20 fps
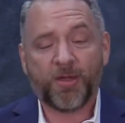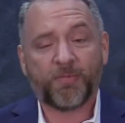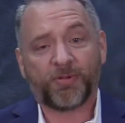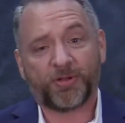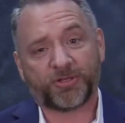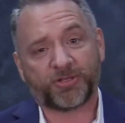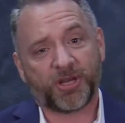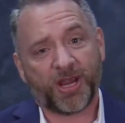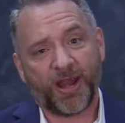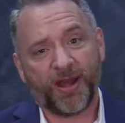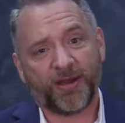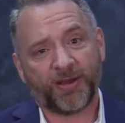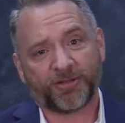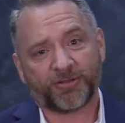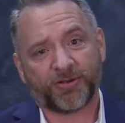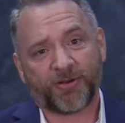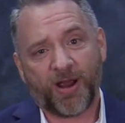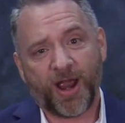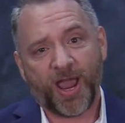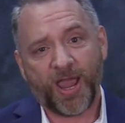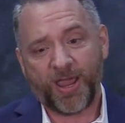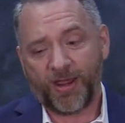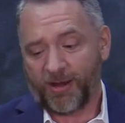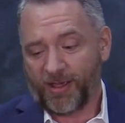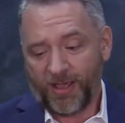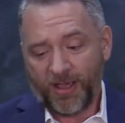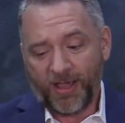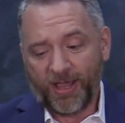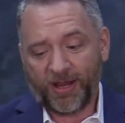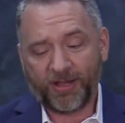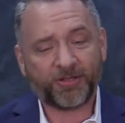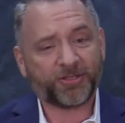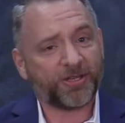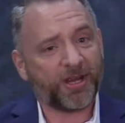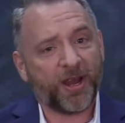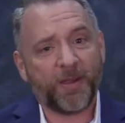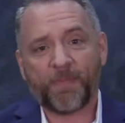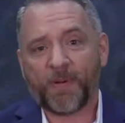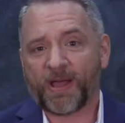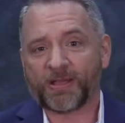but cherry's great, and this
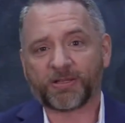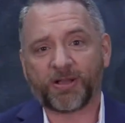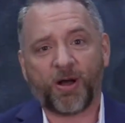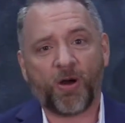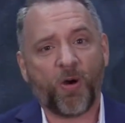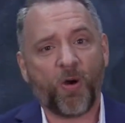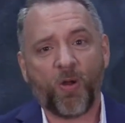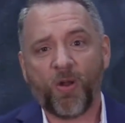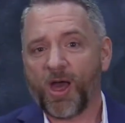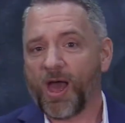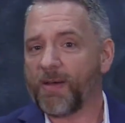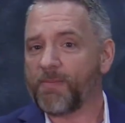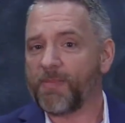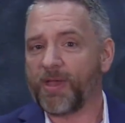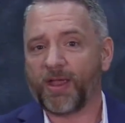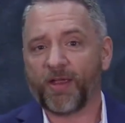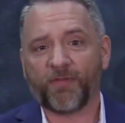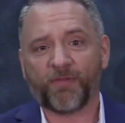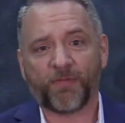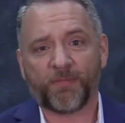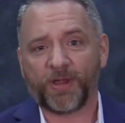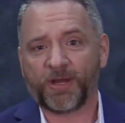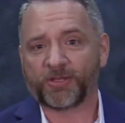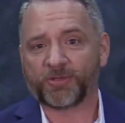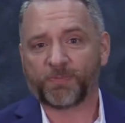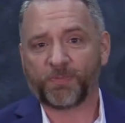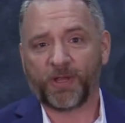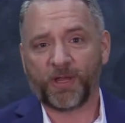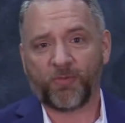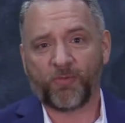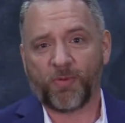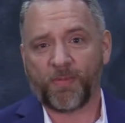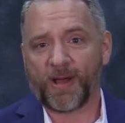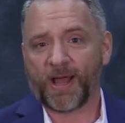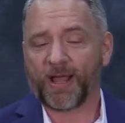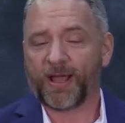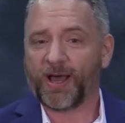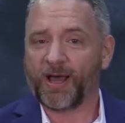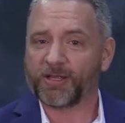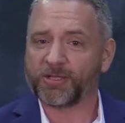cherry pie is a whole lot bigger for me to split with my
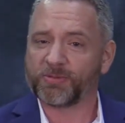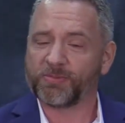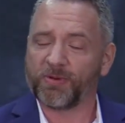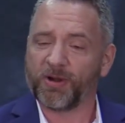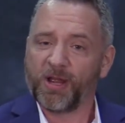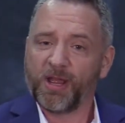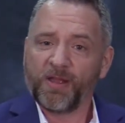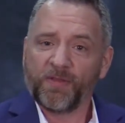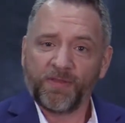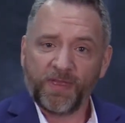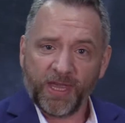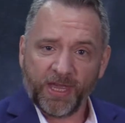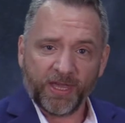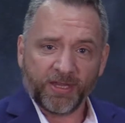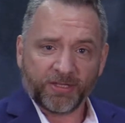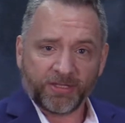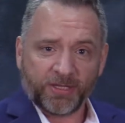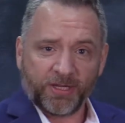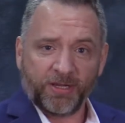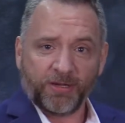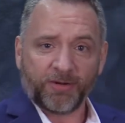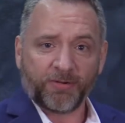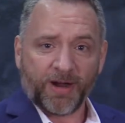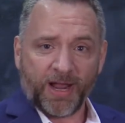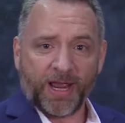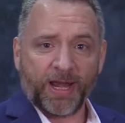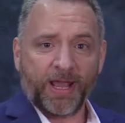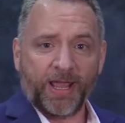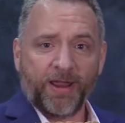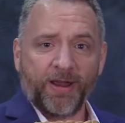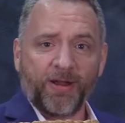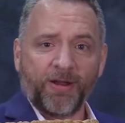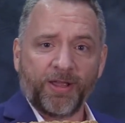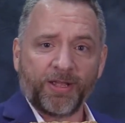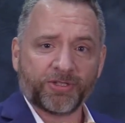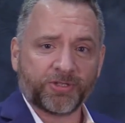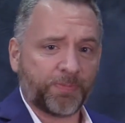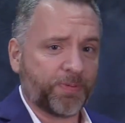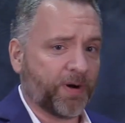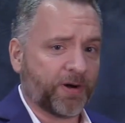customer. This right here
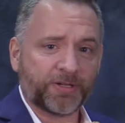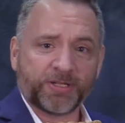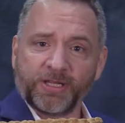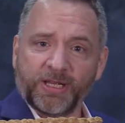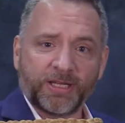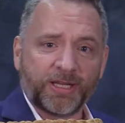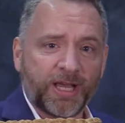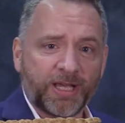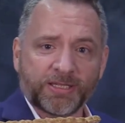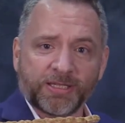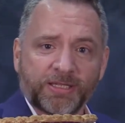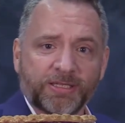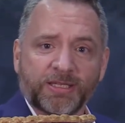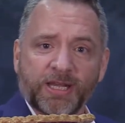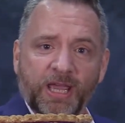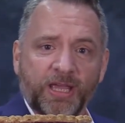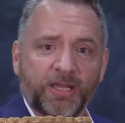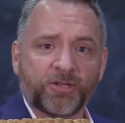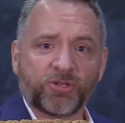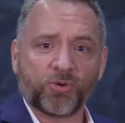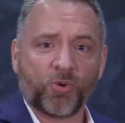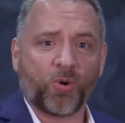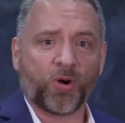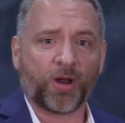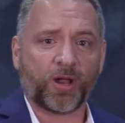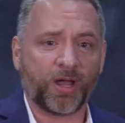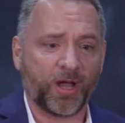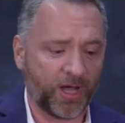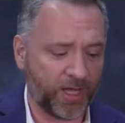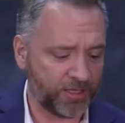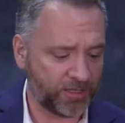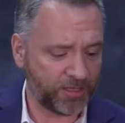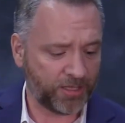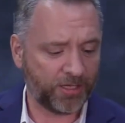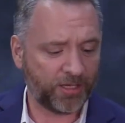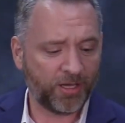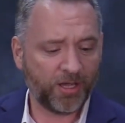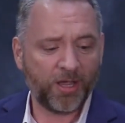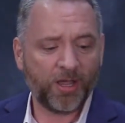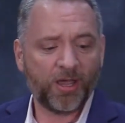is the person that doesn't take shortcuts.
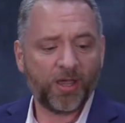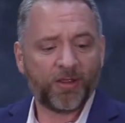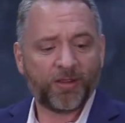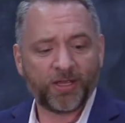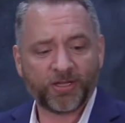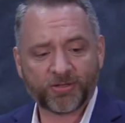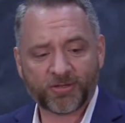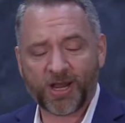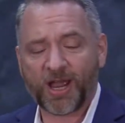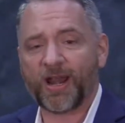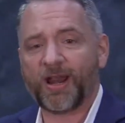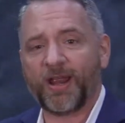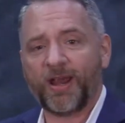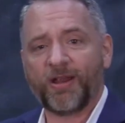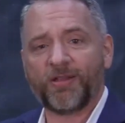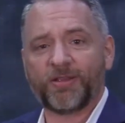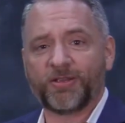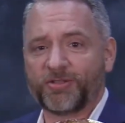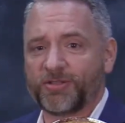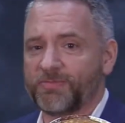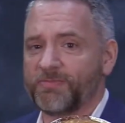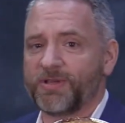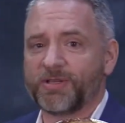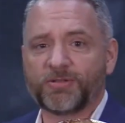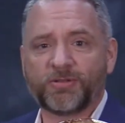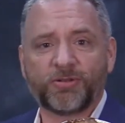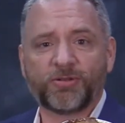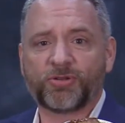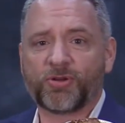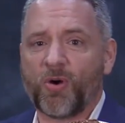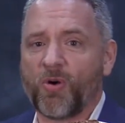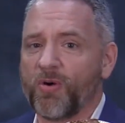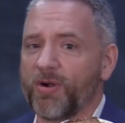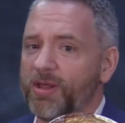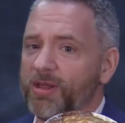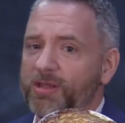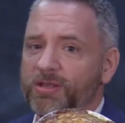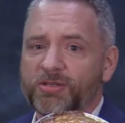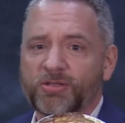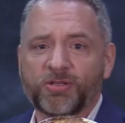This right here, this is Mr.
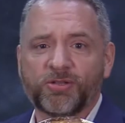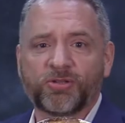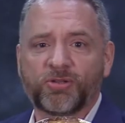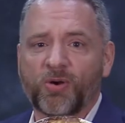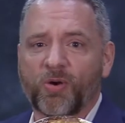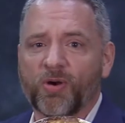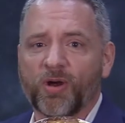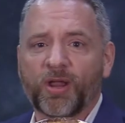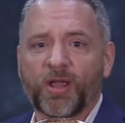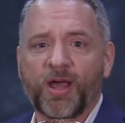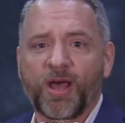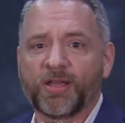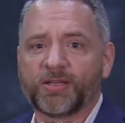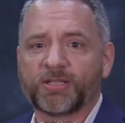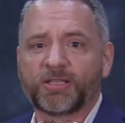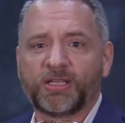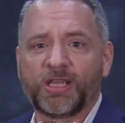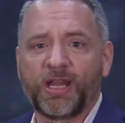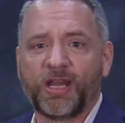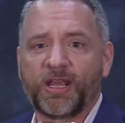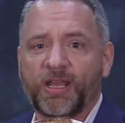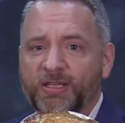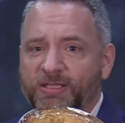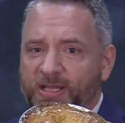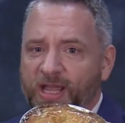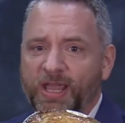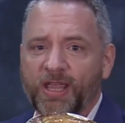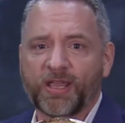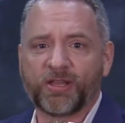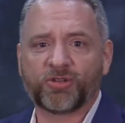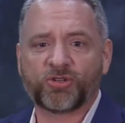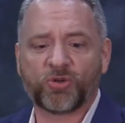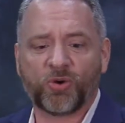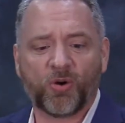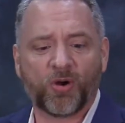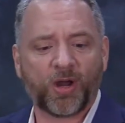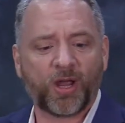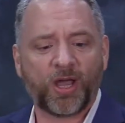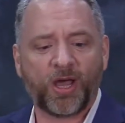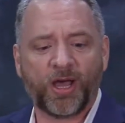Shorty. This is Shortcut City. He's taking
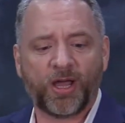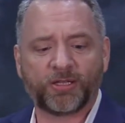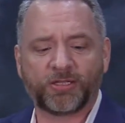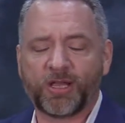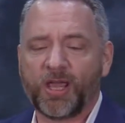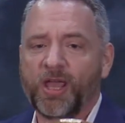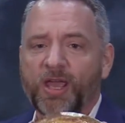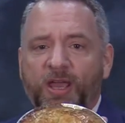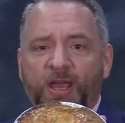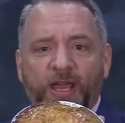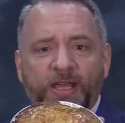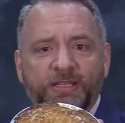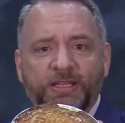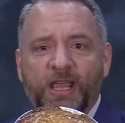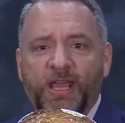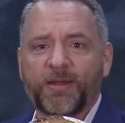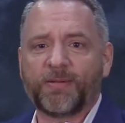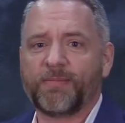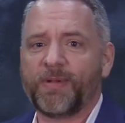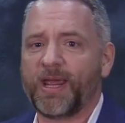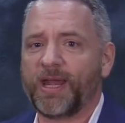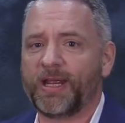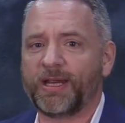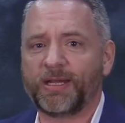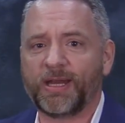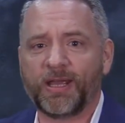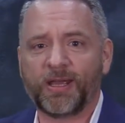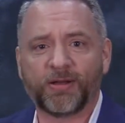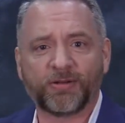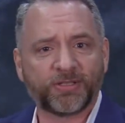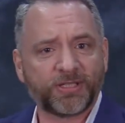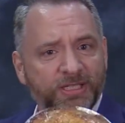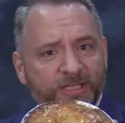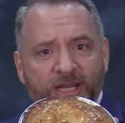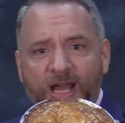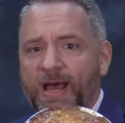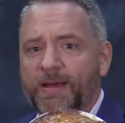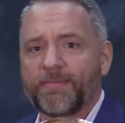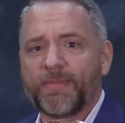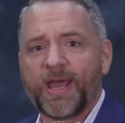shortcuts. He's getting many deals. He's
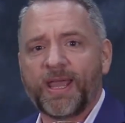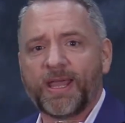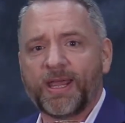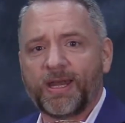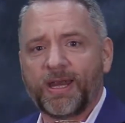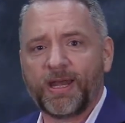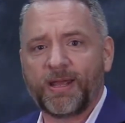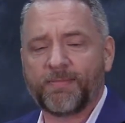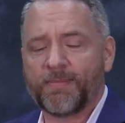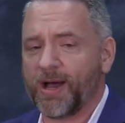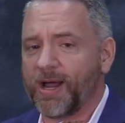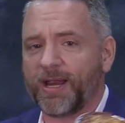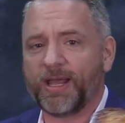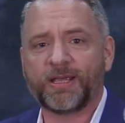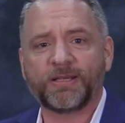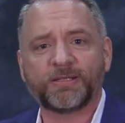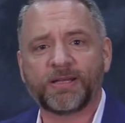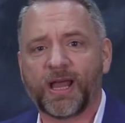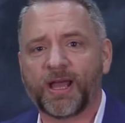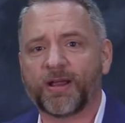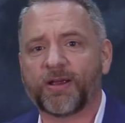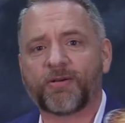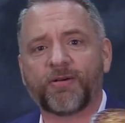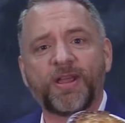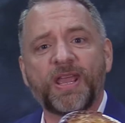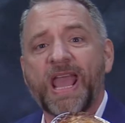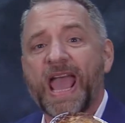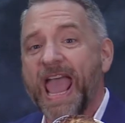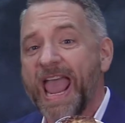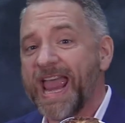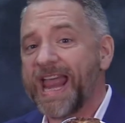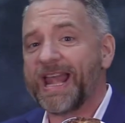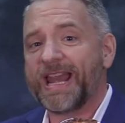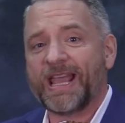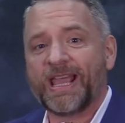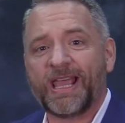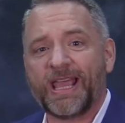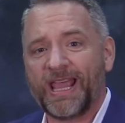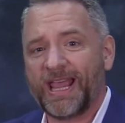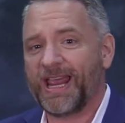not making any money. He's not
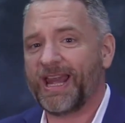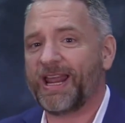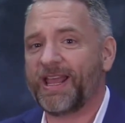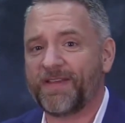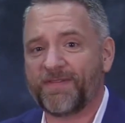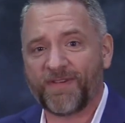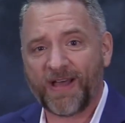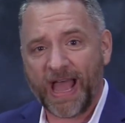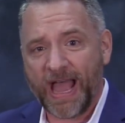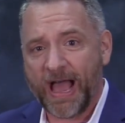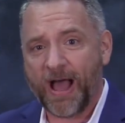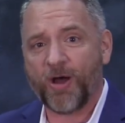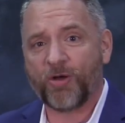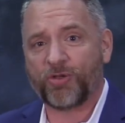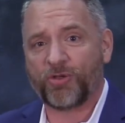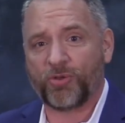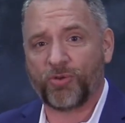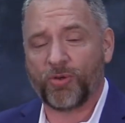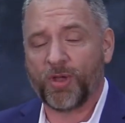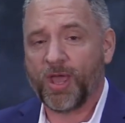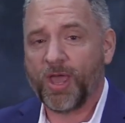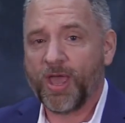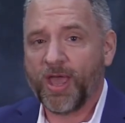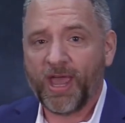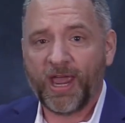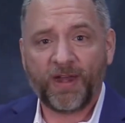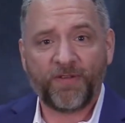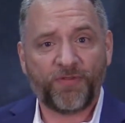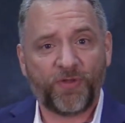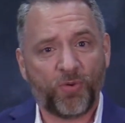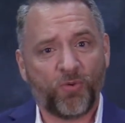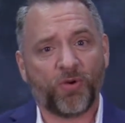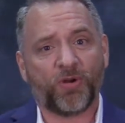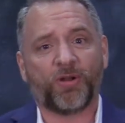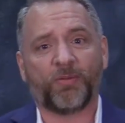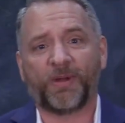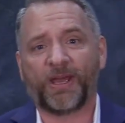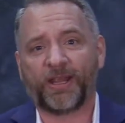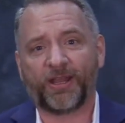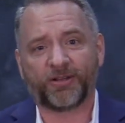creating any value. And if you want
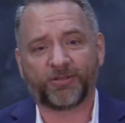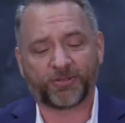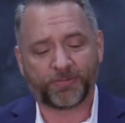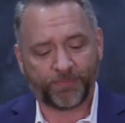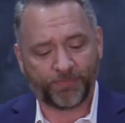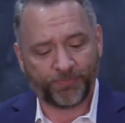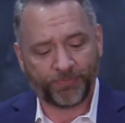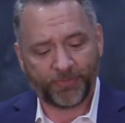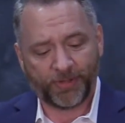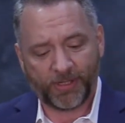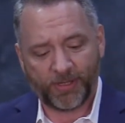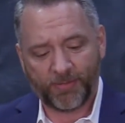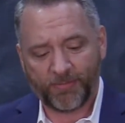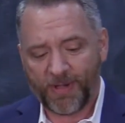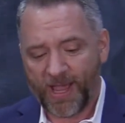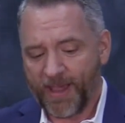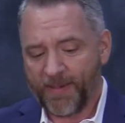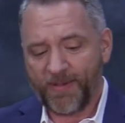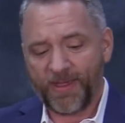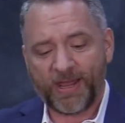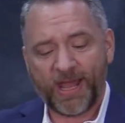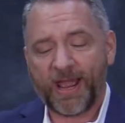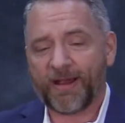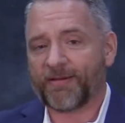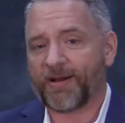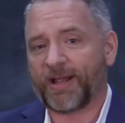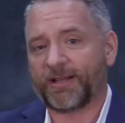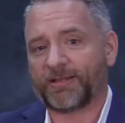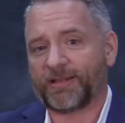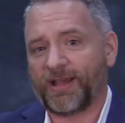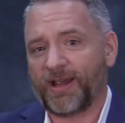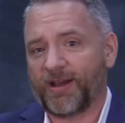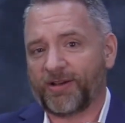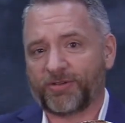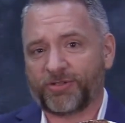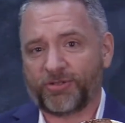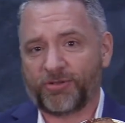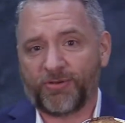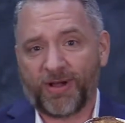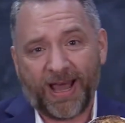to, man, maybe that right there
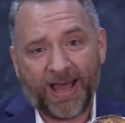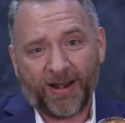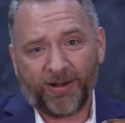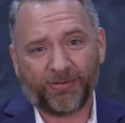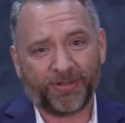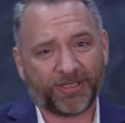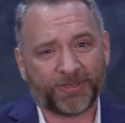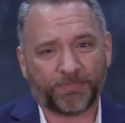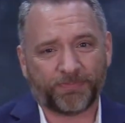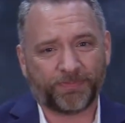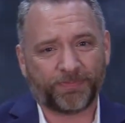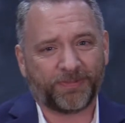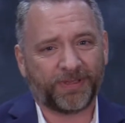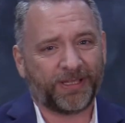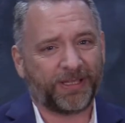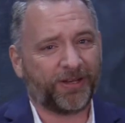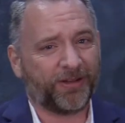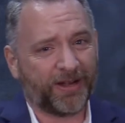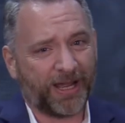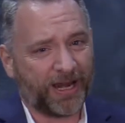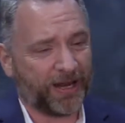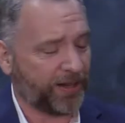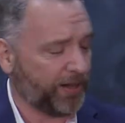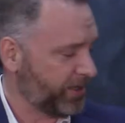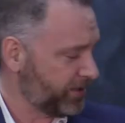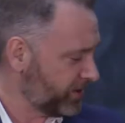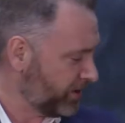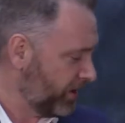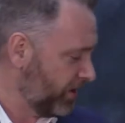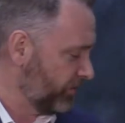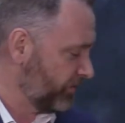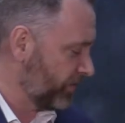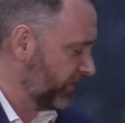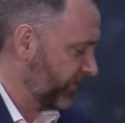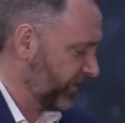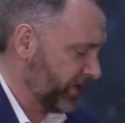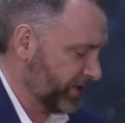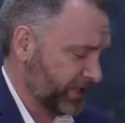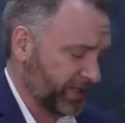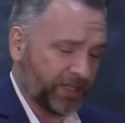is you. You're not a clutch closer
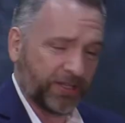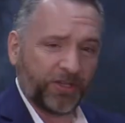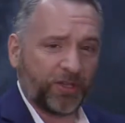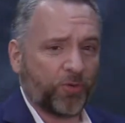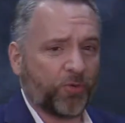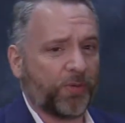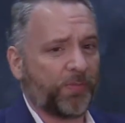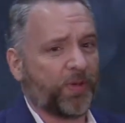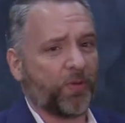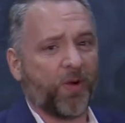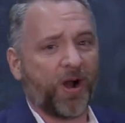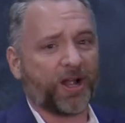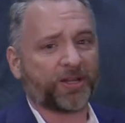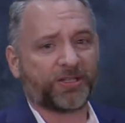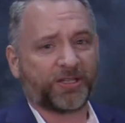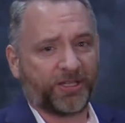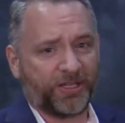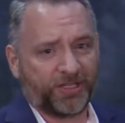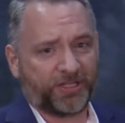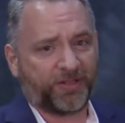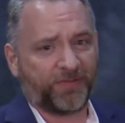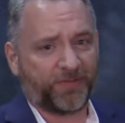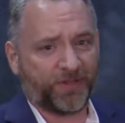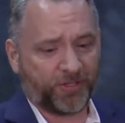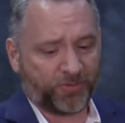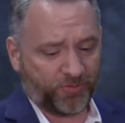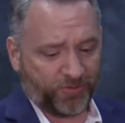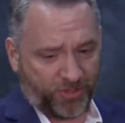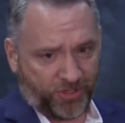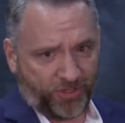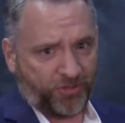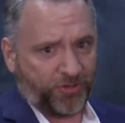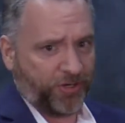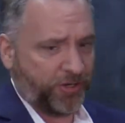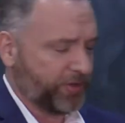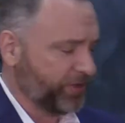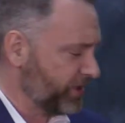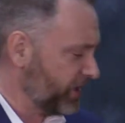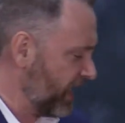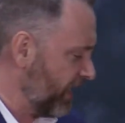you wouldn't be watching this if this was you.
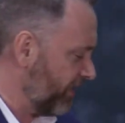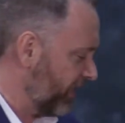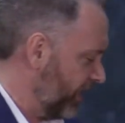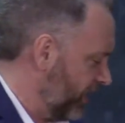You're this guy right